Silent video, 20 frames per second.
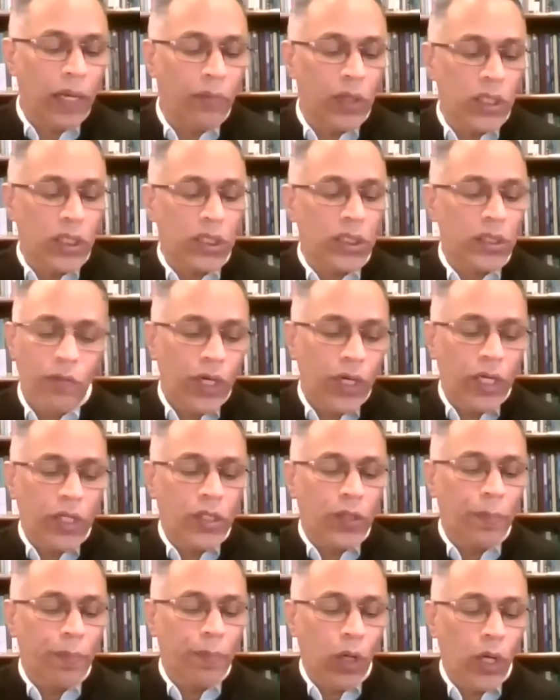leave us. We are
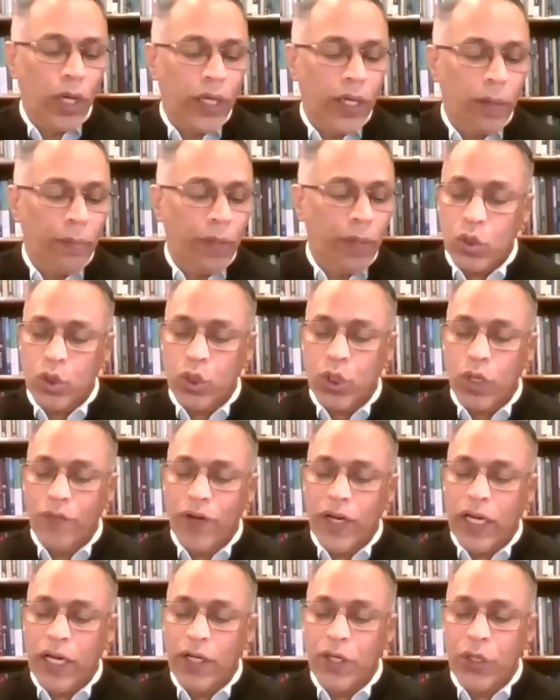disappointed. So should
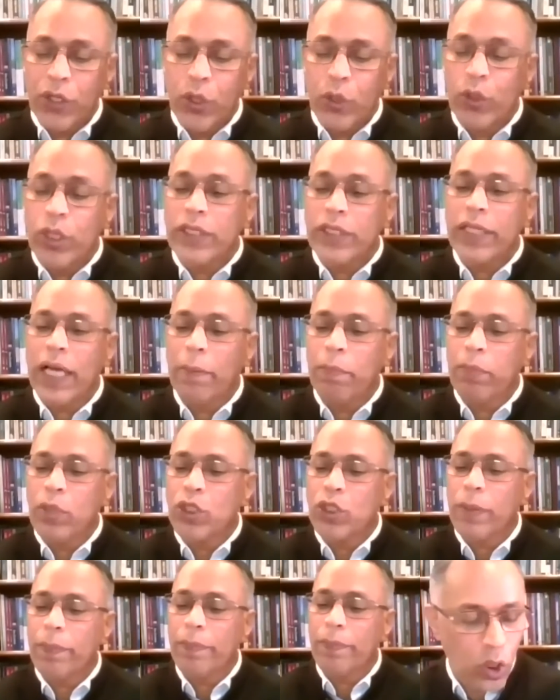we continue
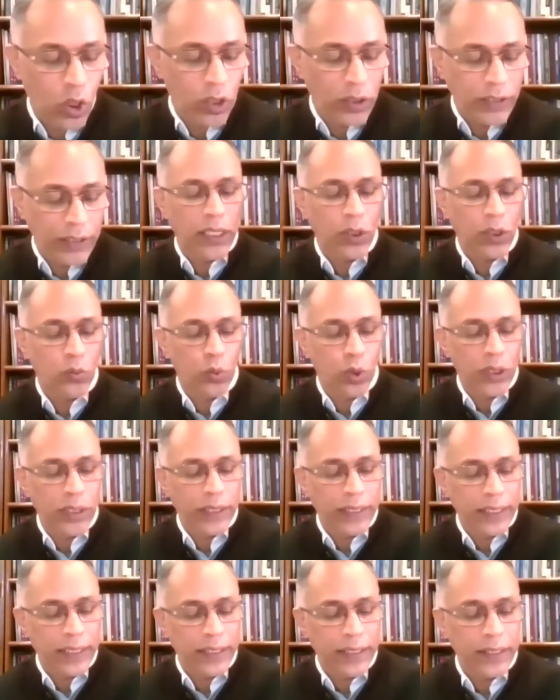discipleship? John 6, verse
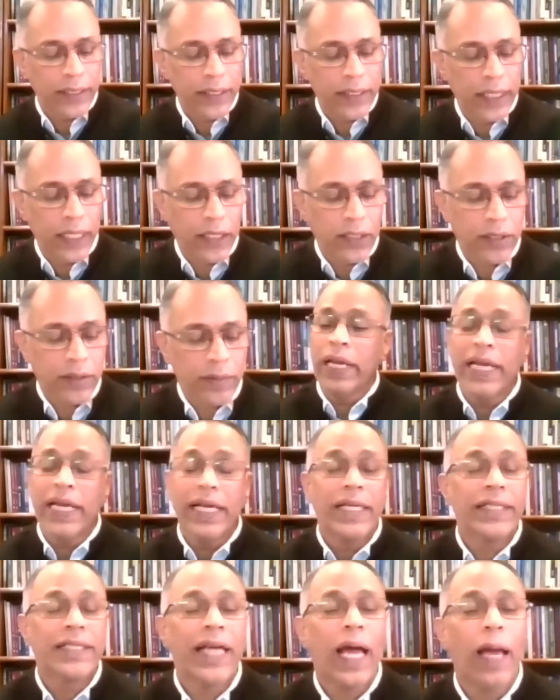66.
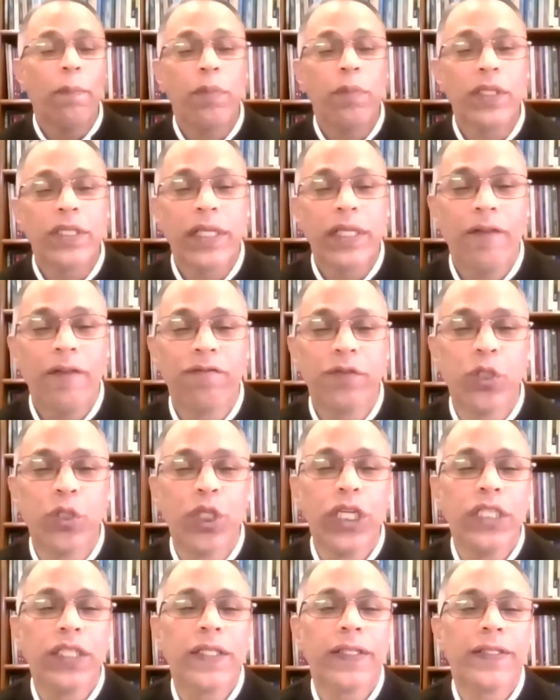Many disciples left
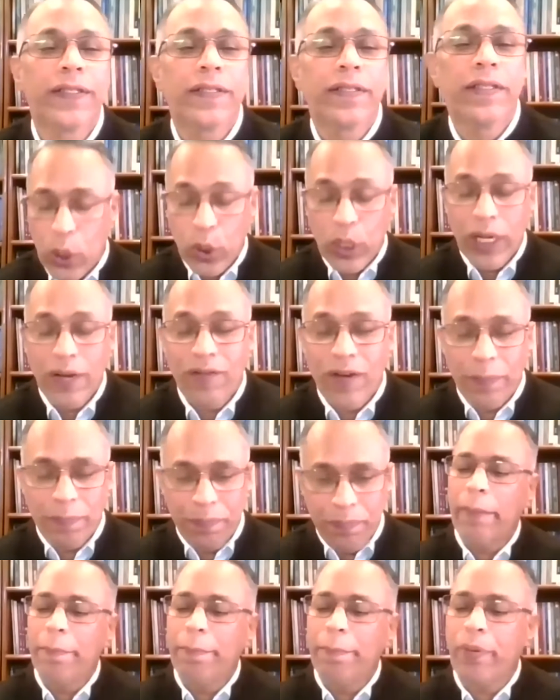Jesus. Don't give up
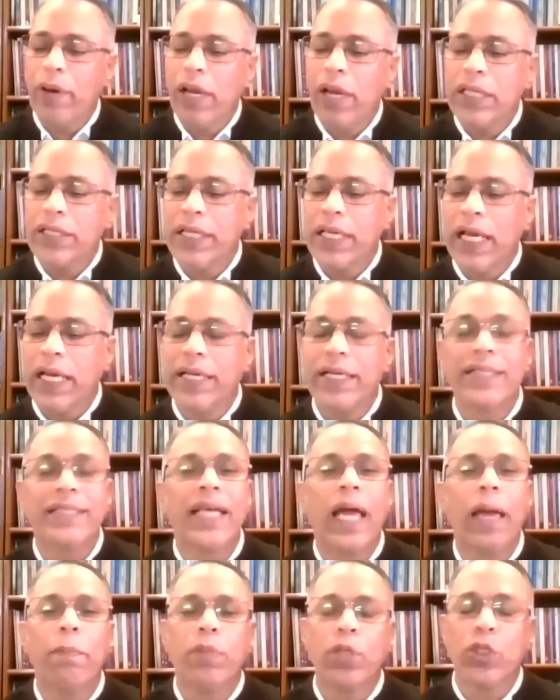embracing a
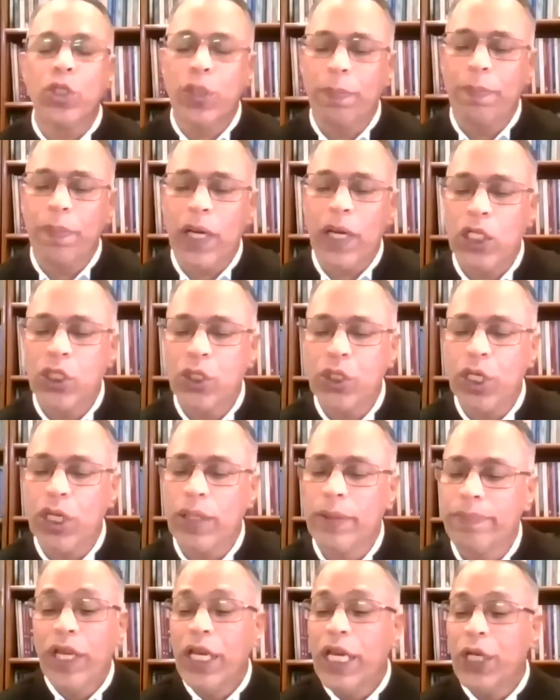discipleship
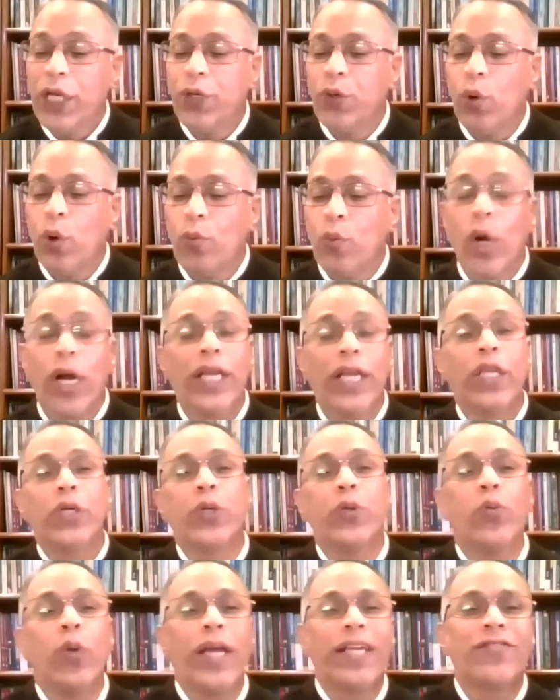culture. We need to avoid the
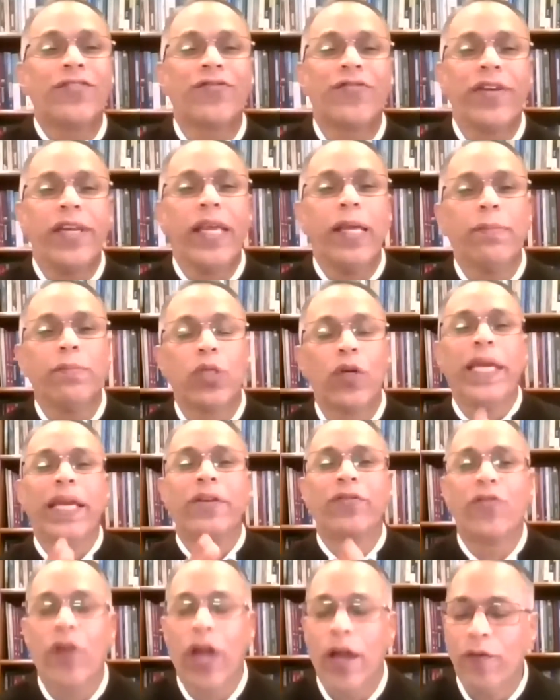two extremes
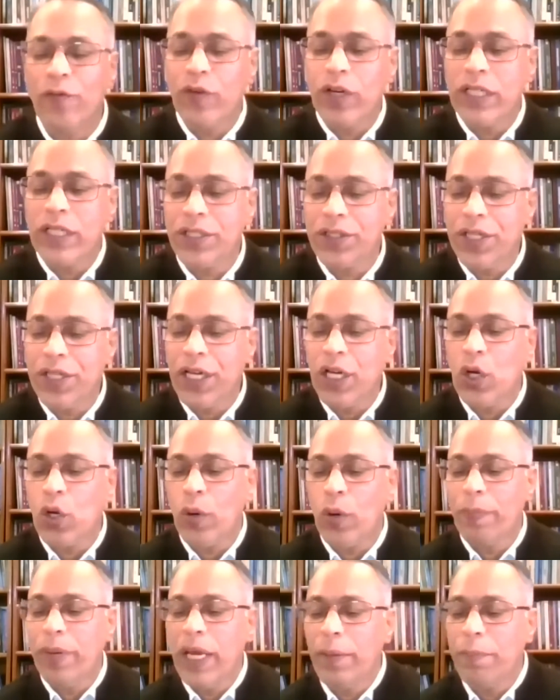being triumphalistic
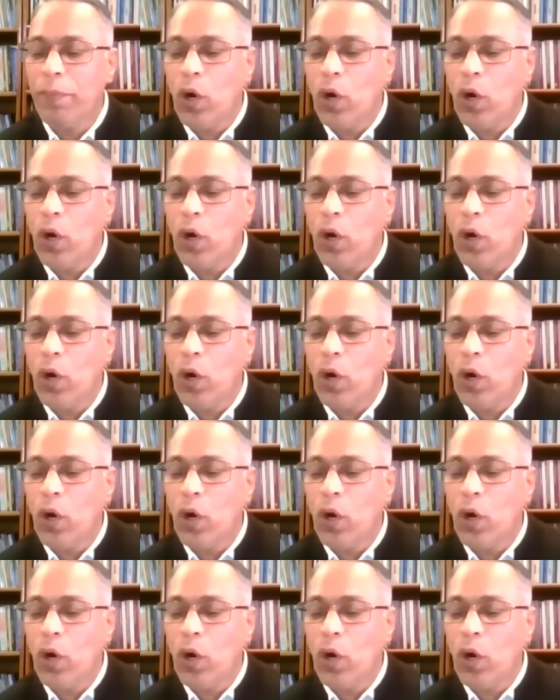or being